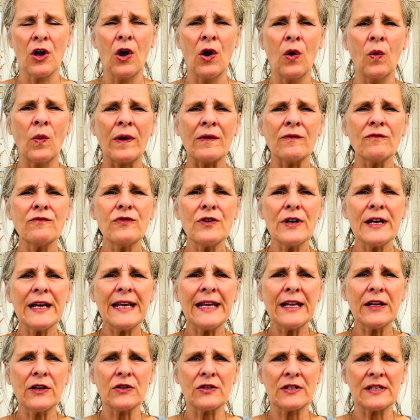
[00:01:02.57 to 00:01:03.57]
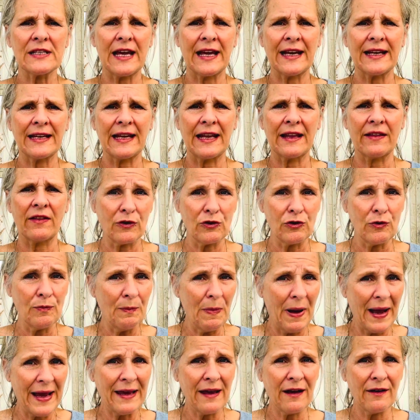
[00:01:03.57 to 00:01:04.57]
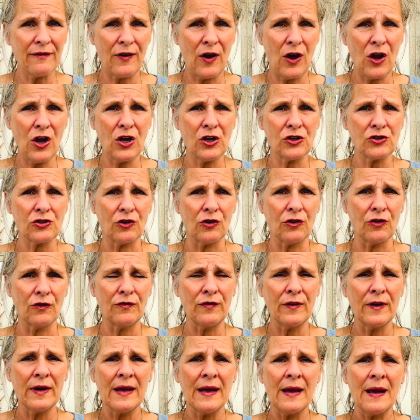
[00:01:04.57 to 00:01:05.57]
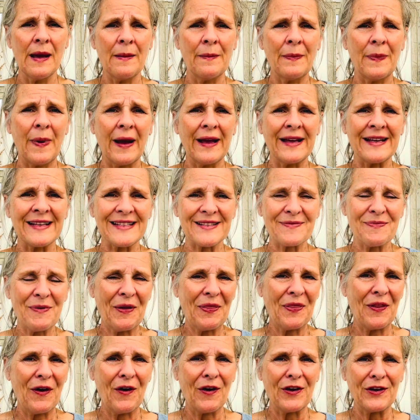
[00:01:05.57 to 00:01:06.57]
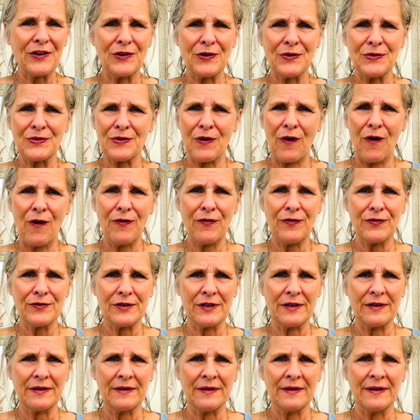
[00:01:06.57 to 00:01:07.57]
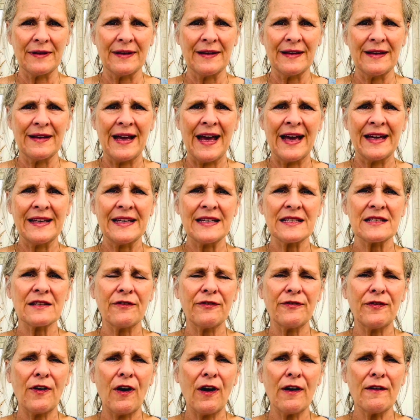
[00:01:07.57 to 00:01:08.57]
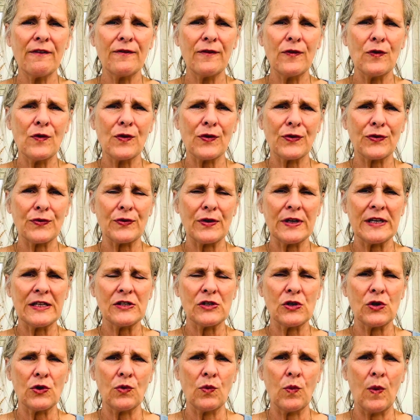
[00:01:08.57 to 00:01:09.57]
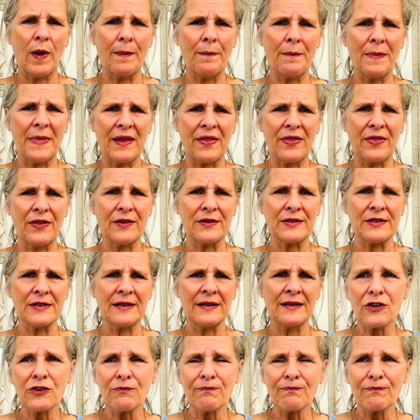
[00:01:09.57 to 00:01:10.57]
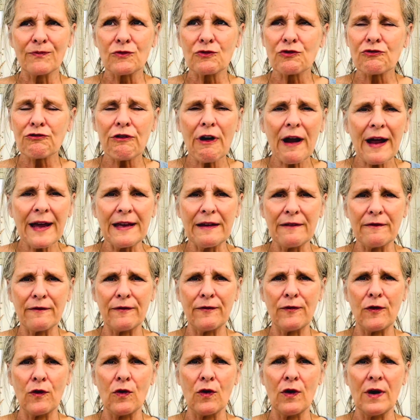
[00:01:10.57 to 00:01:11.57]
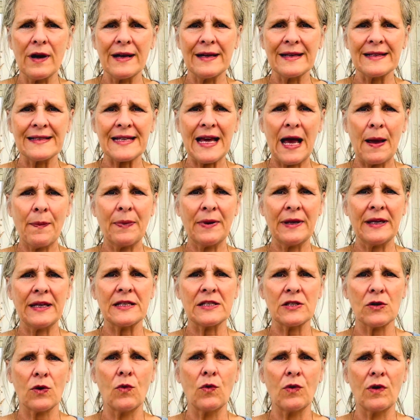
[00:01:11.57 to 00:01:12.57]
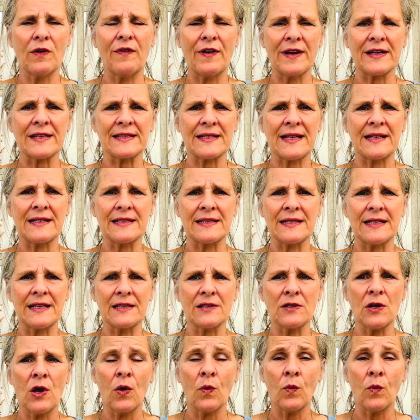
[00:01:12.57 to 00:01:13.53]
One really good technique that you may have heard of, but it's one that I use often, and it's the 5-4-3-2-1 method. Great for tapping into all of our senses.